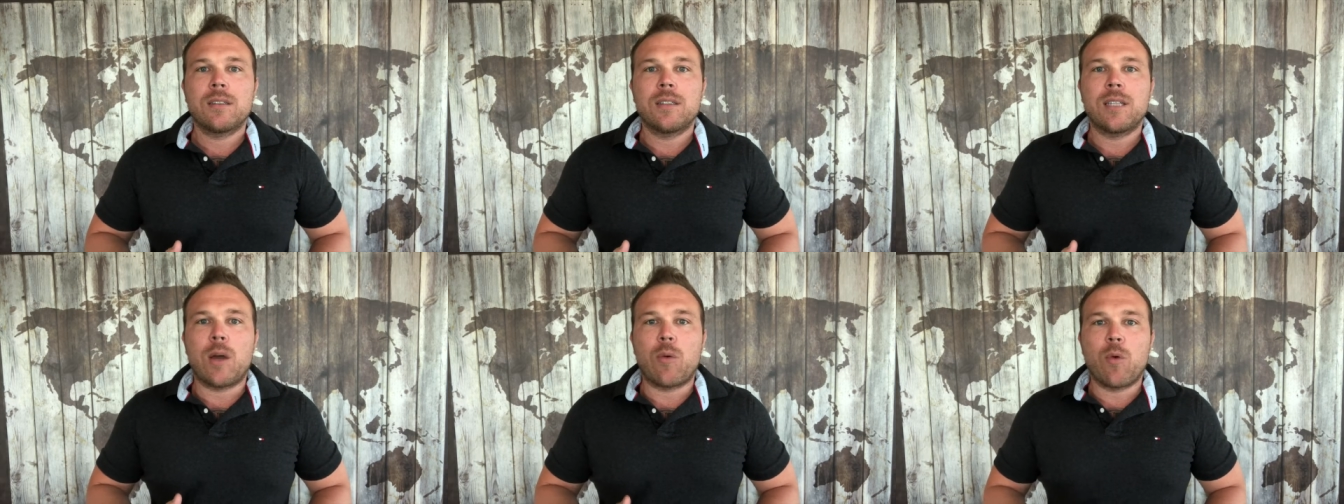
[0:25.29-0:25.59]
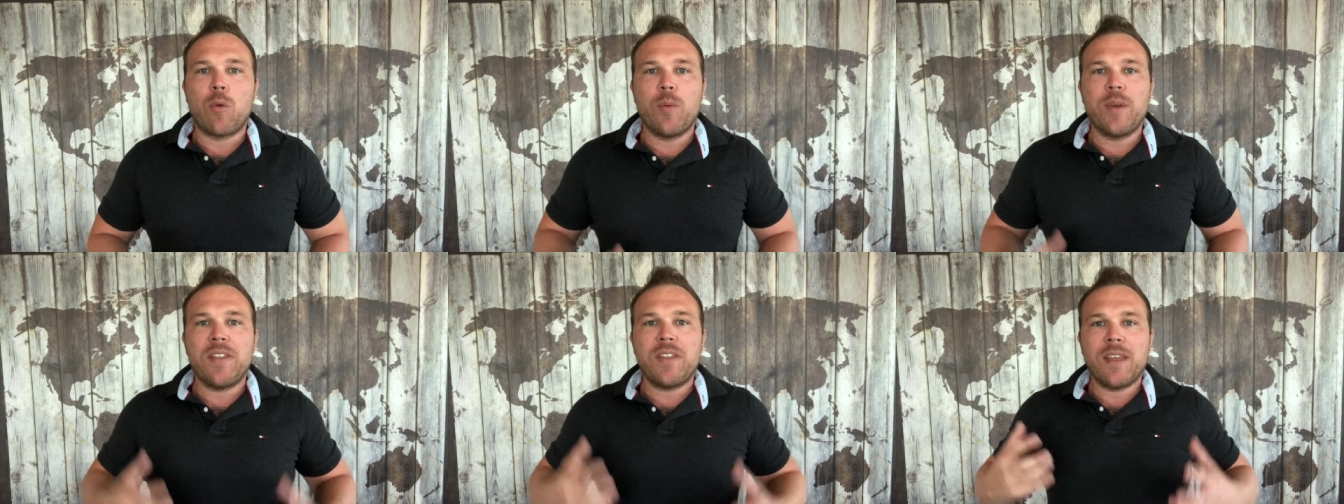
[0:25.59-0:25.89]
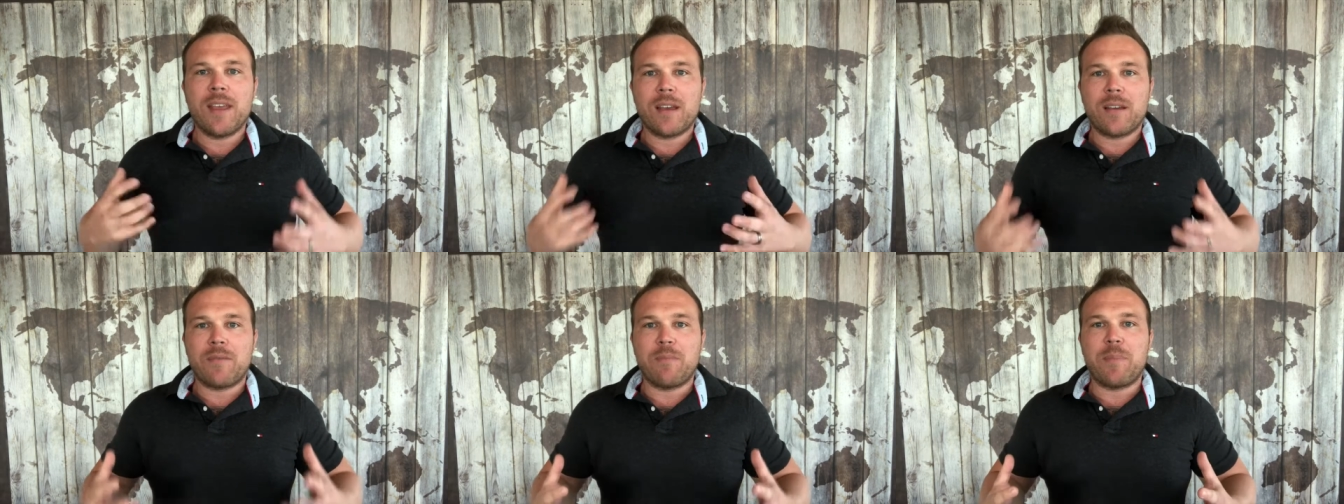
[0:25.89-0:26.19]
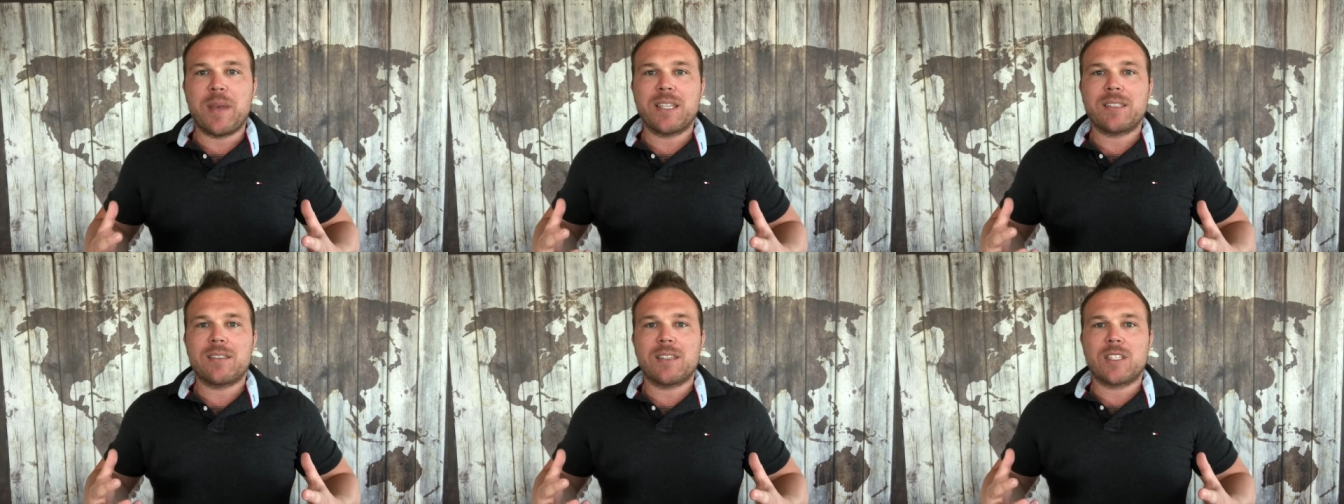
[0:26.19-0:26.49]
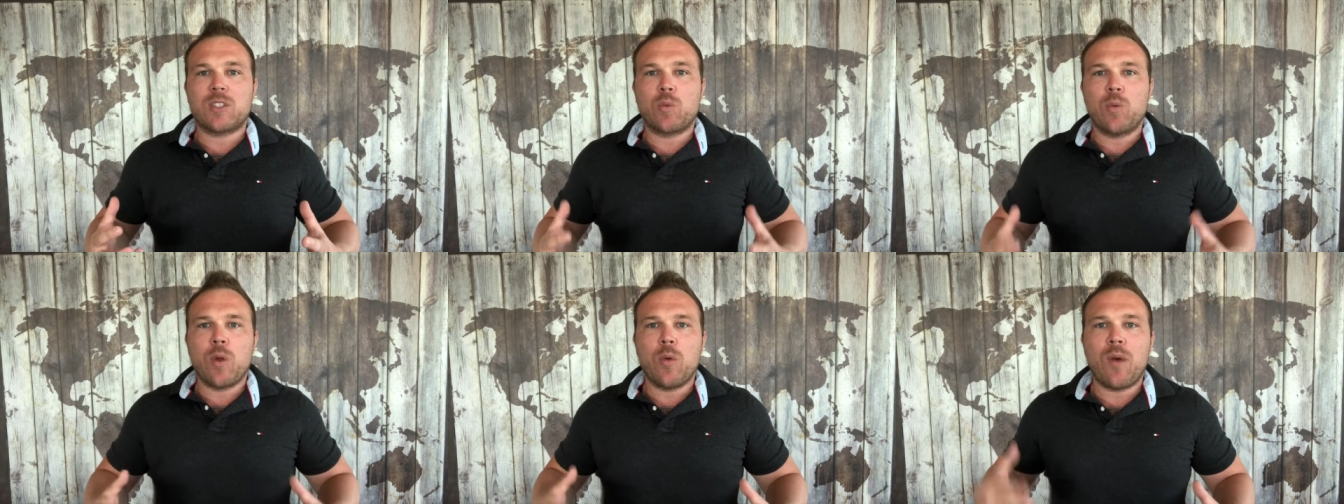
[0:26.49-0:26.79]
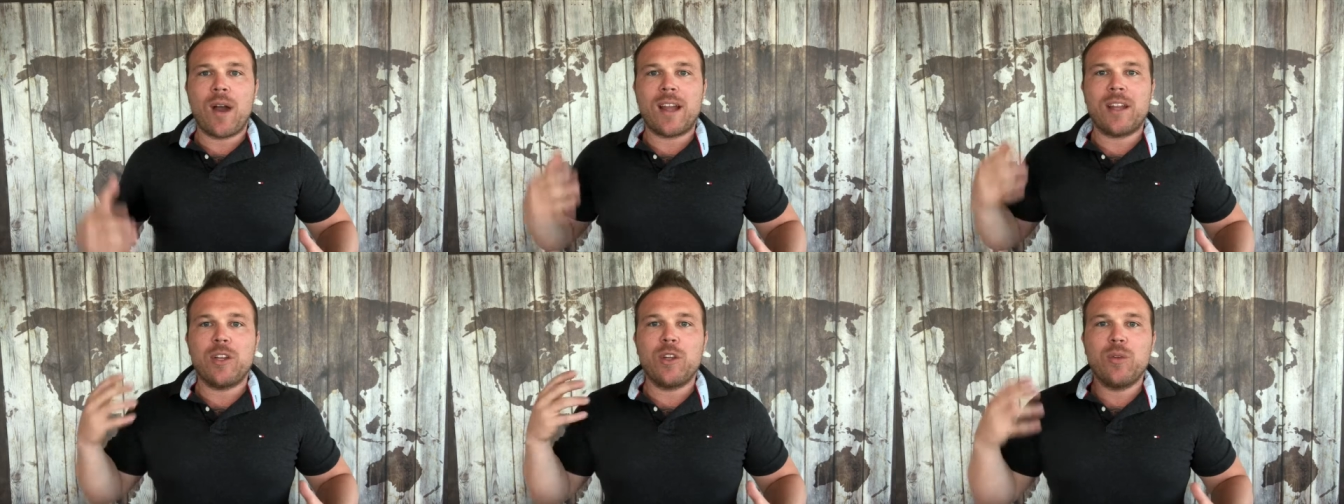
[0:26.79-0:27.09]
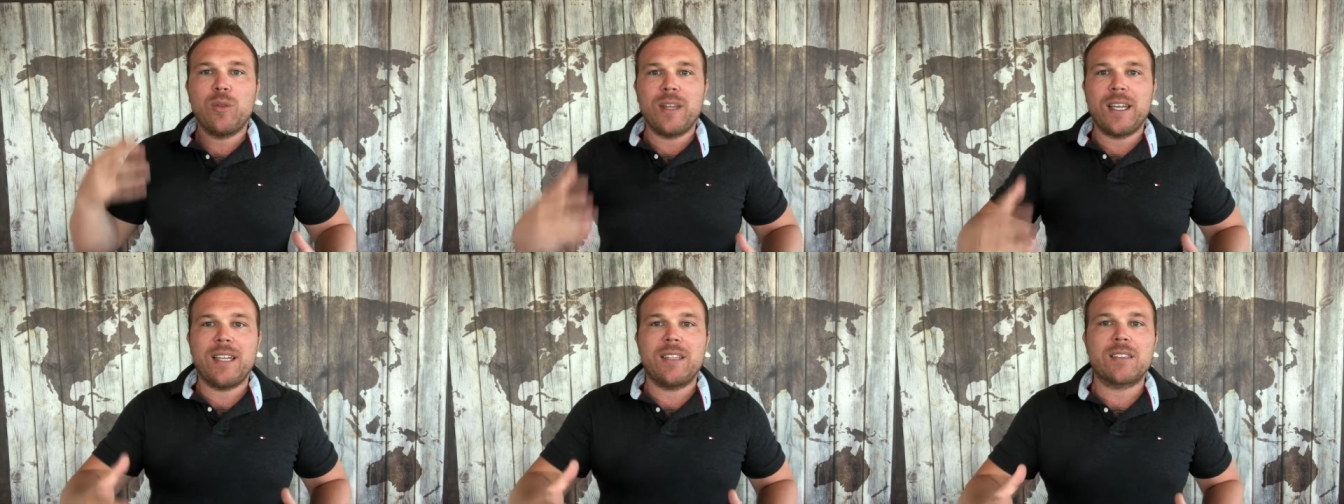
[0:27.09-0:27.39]
Now when we think of business, we want
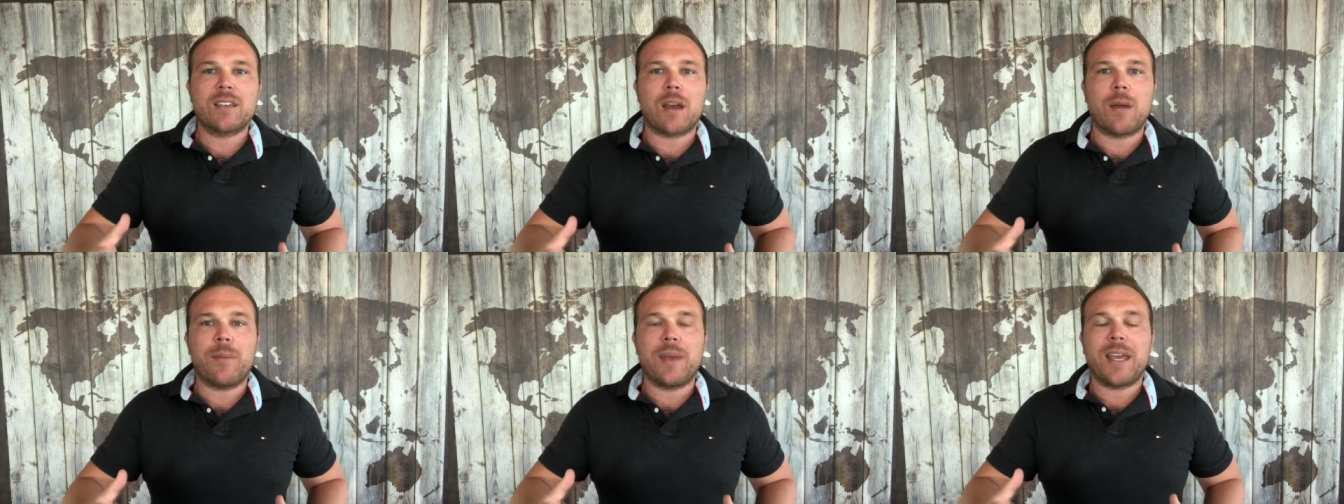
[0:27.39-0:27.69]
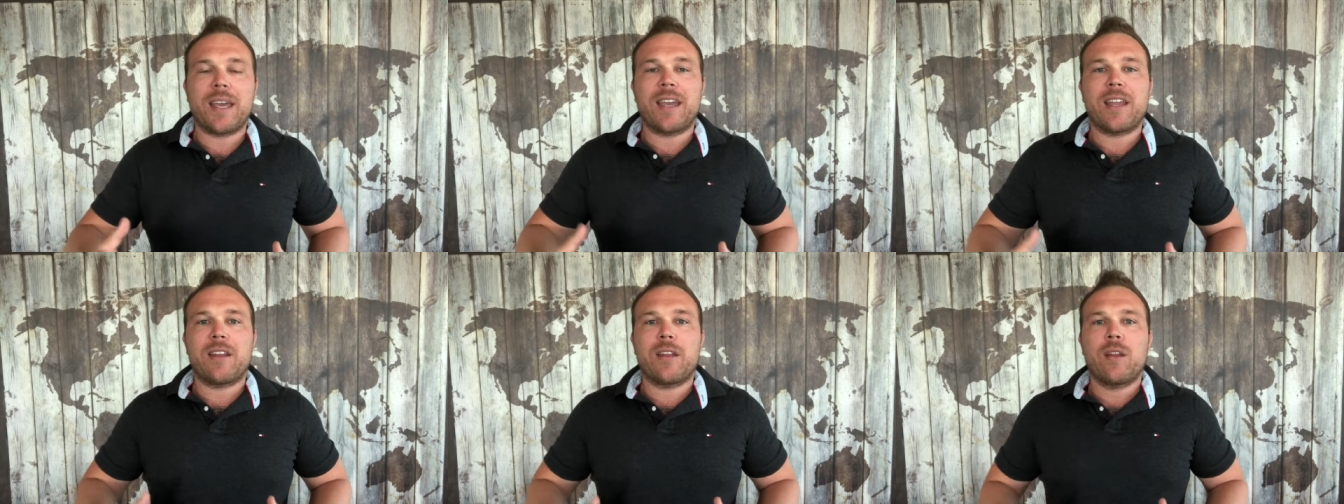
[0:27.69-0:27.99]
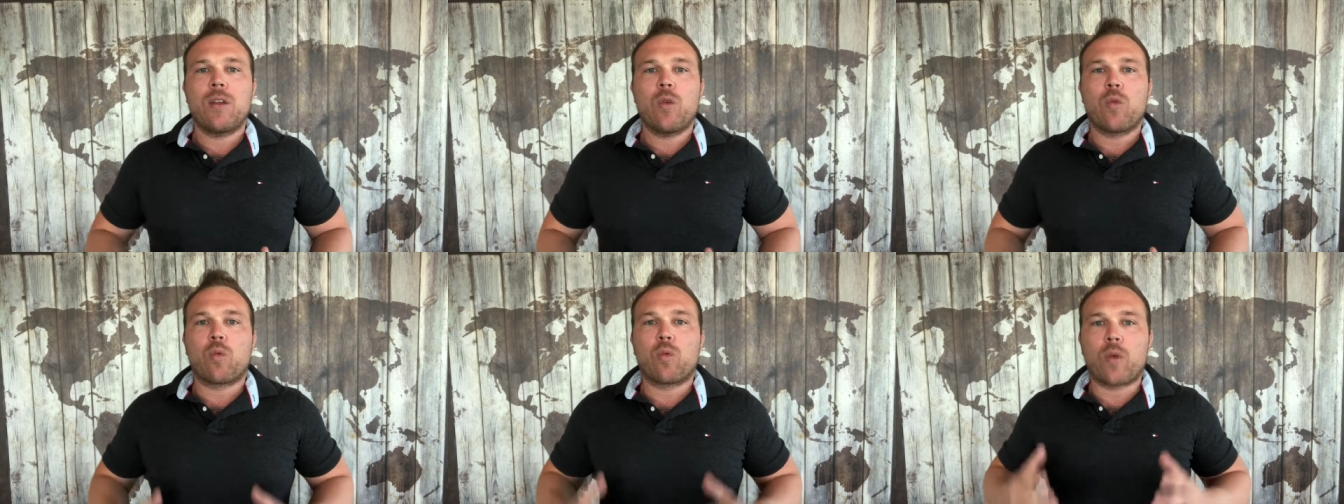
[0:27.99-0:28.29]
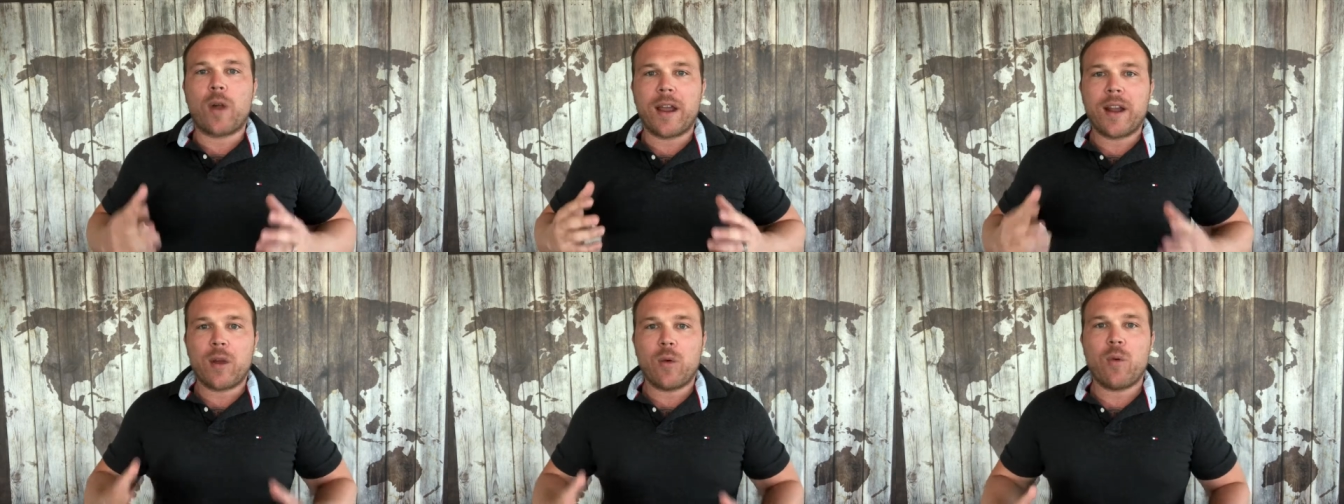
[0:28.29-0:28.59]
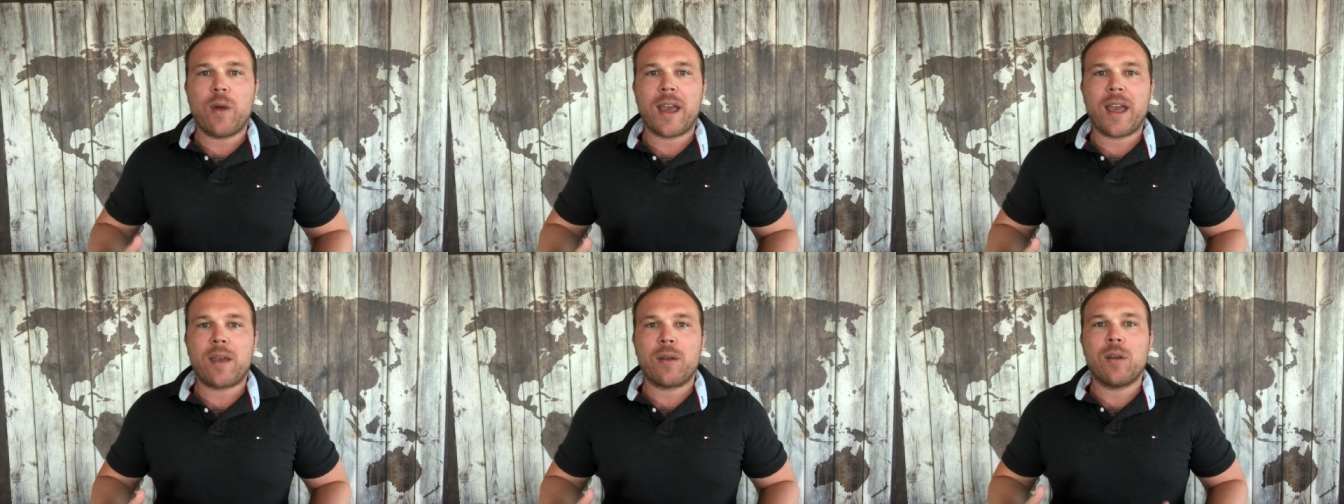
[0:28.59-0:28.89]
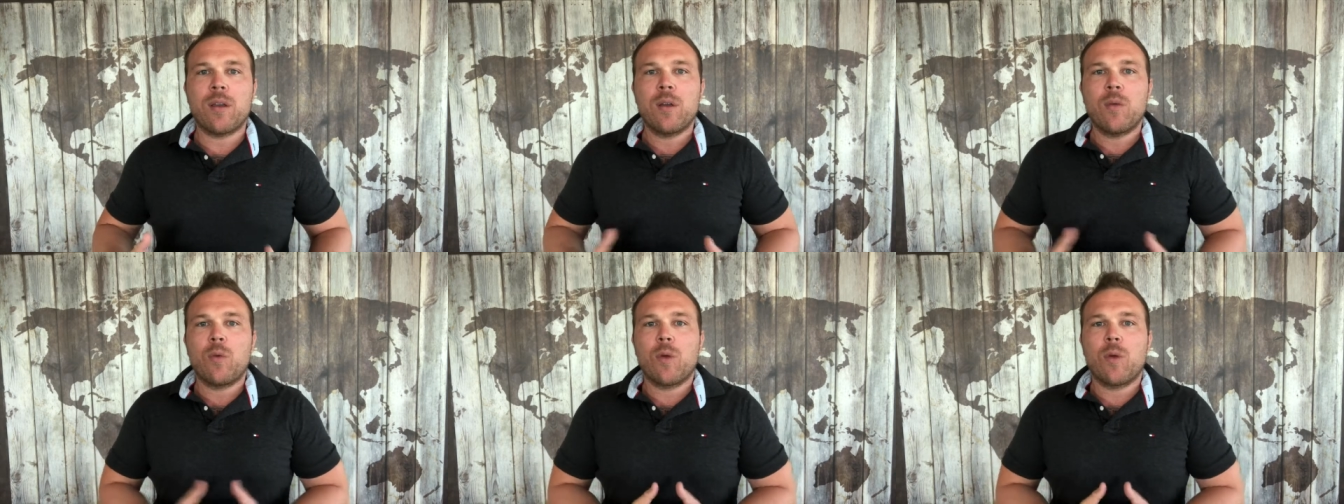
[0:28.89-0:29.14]
new leads coming in right away.